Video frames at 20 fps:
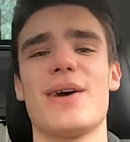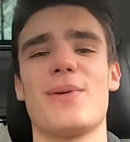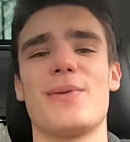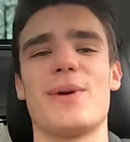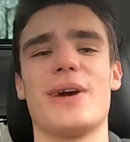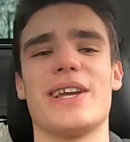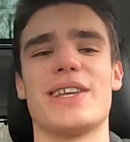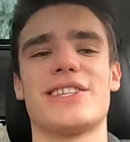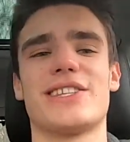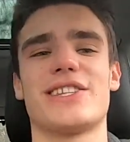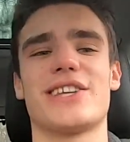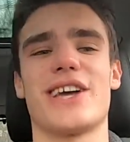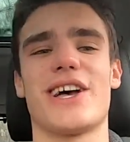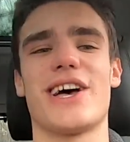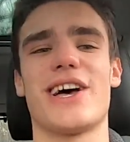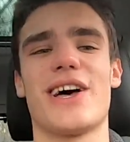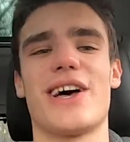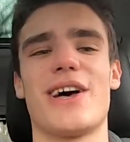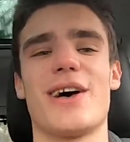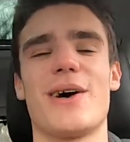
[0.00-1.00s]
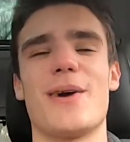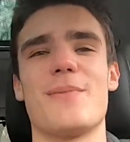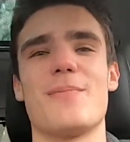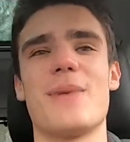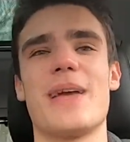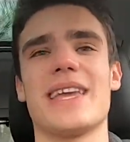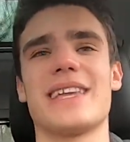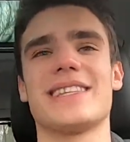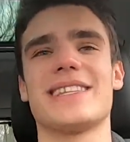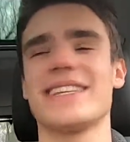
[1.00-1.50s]
which
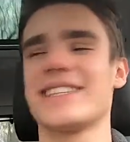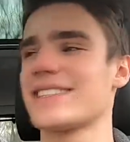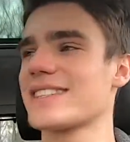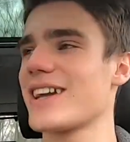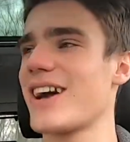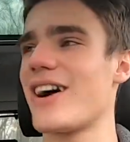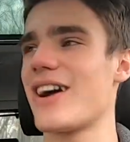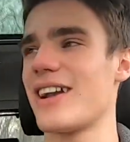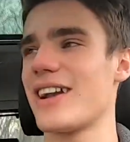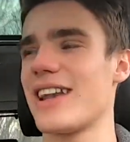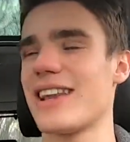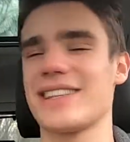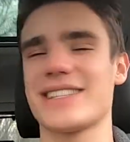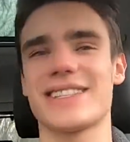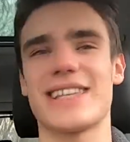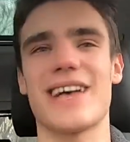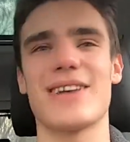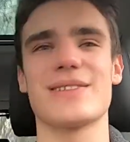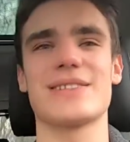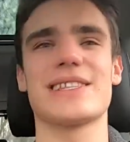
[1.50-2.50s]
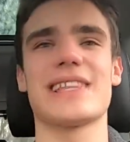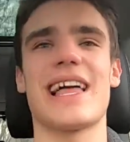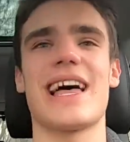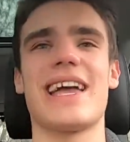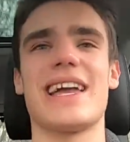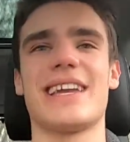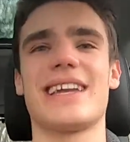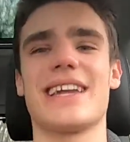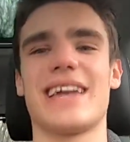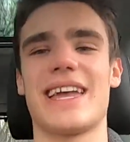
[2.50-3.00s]
make this car sounds
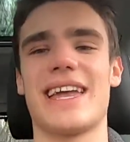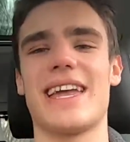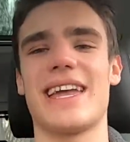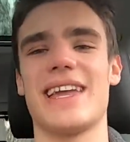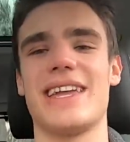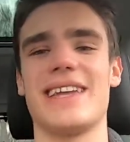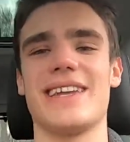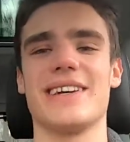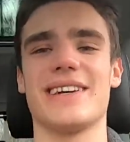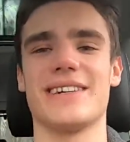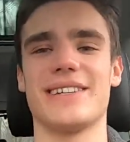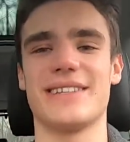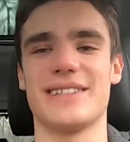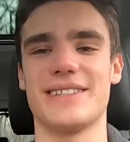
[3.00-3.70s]
like a